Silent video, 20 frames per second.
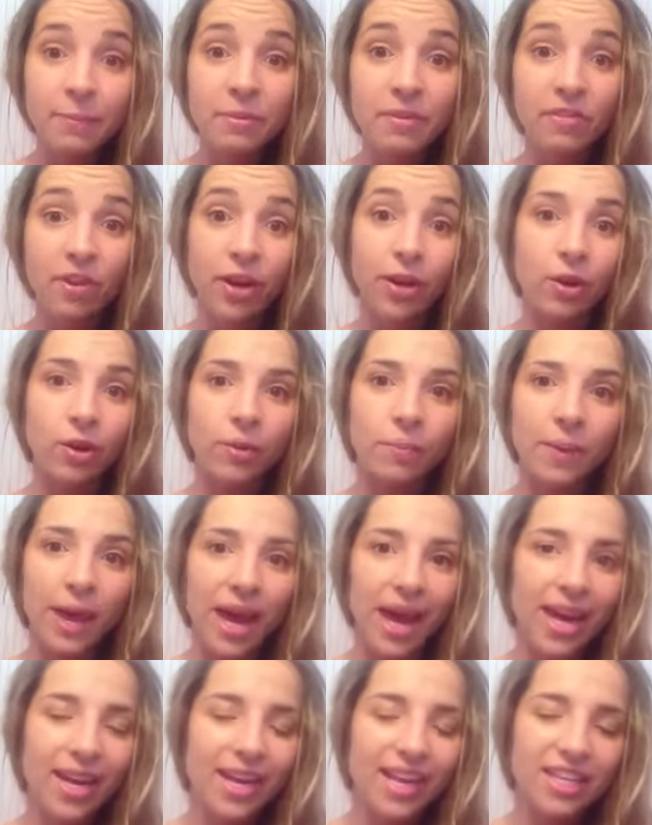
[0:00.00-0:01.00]
before I go to
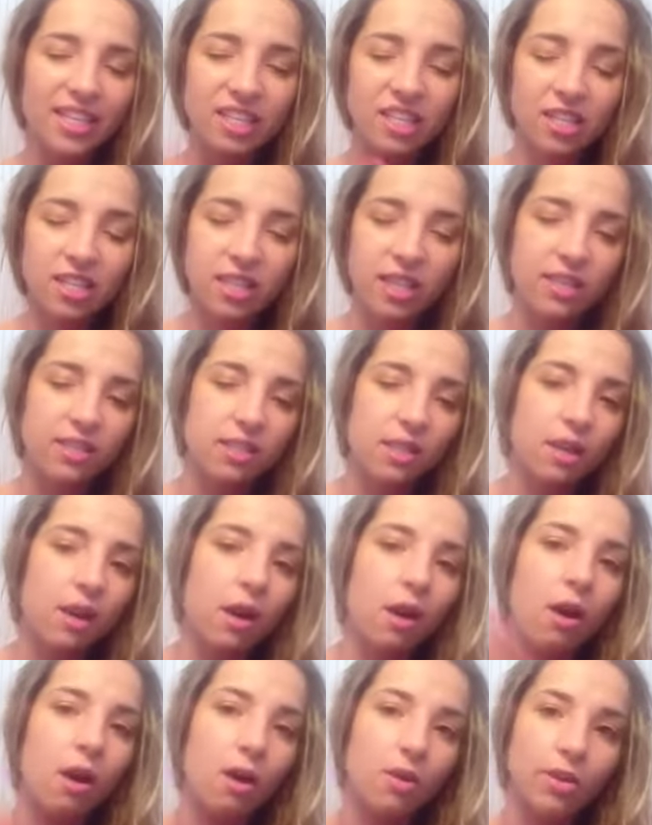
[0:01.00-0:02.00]
bed, and it just gets
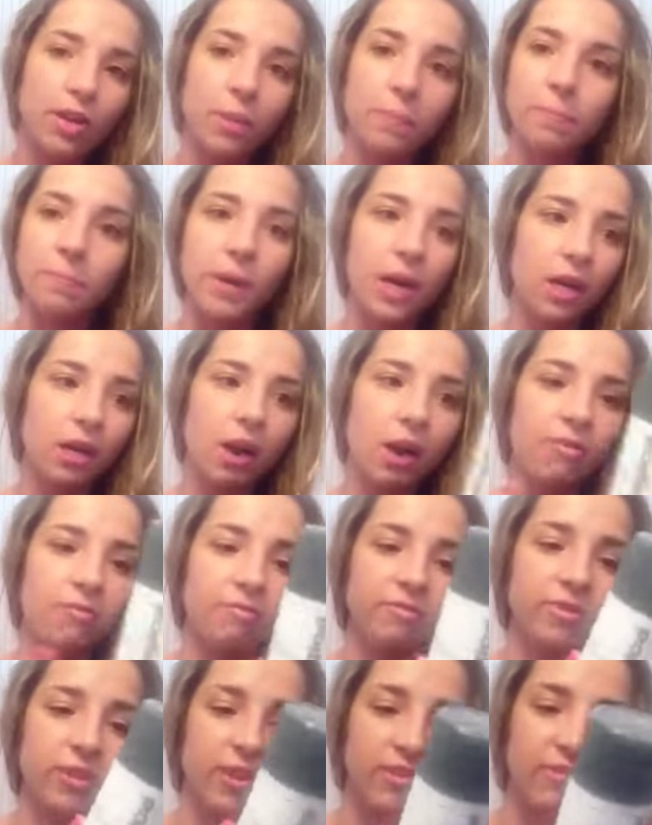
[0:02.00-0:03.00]
all the muck off
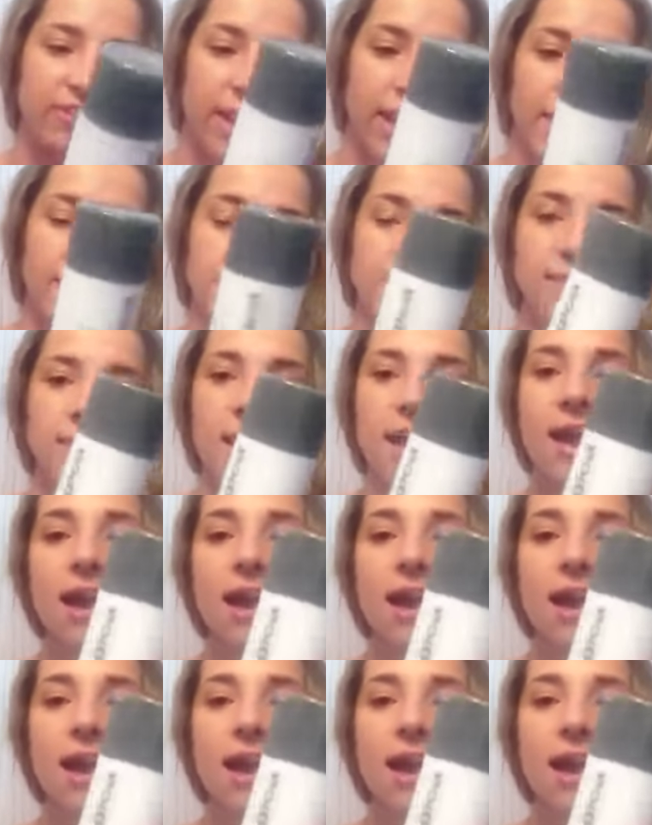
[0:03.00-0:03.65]
your face.